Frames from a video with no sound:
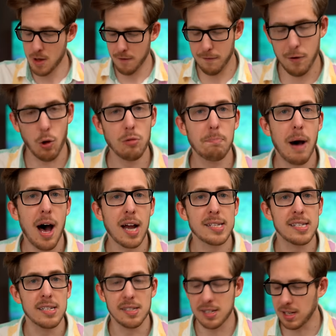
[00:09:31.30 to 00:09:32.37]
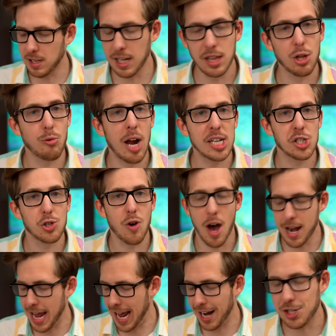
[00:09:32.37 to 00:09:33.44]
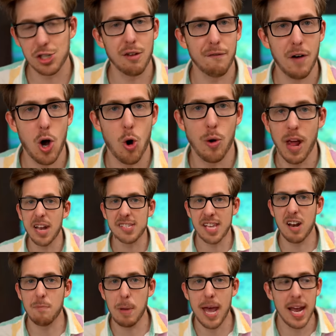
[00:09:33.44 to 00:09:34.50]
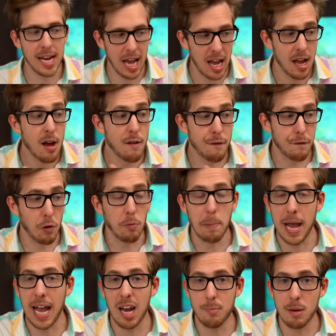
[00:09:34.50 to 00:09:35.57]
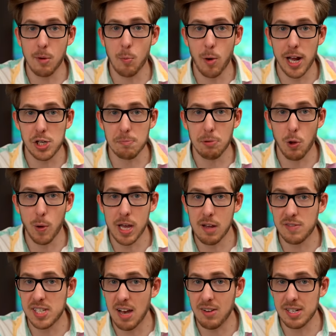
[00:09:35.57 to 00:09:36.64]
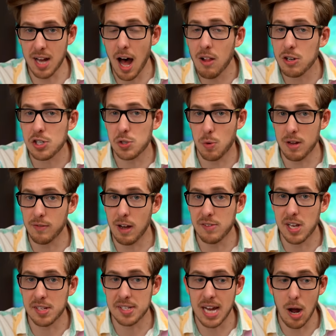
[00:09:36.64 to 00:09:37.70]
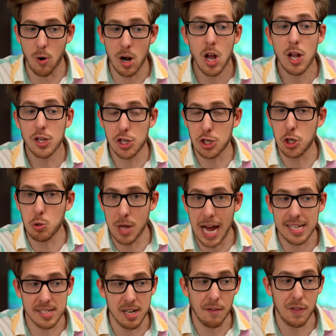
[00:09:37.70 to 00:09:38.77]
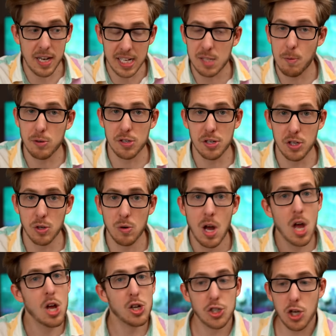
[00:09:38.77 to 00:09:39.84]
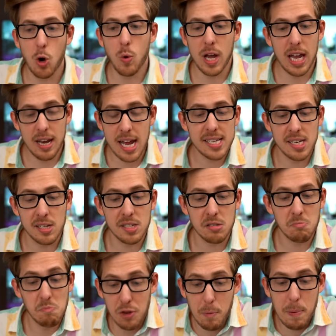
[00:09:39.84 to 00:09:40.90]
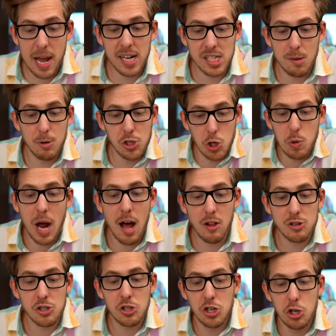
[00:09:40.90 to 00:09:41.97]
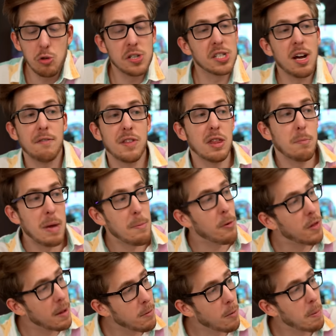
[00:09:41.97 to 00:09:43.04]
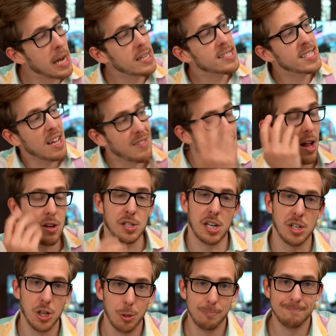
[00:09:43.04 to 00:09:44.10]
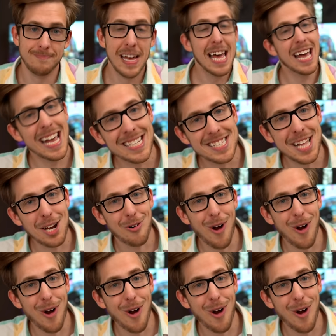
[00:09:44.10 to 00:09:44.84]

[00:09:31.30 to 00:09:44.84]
fold boxes, clean the restaurant, answer the phone, instead of paying a full paid minimum wage employee of seven dollars and twenty-five cents an hour to do that stuff that he's supposed to do. So in essence, they're paying someone two dollars to do the stuff that the people that are paid seven dollars can do. Isn't that